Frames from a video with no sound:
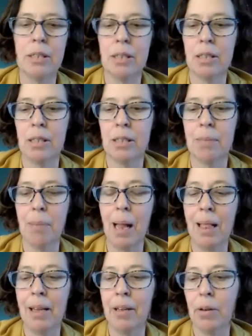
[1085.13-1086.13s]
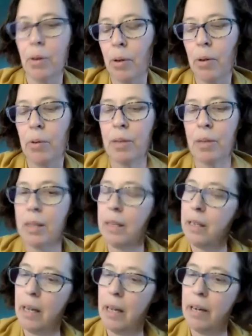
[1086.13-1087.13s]
such as mal de ojo, really
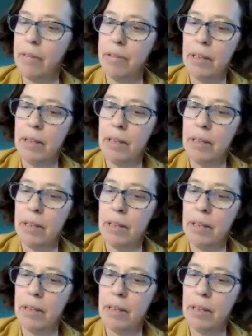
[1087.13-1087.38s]
kind of,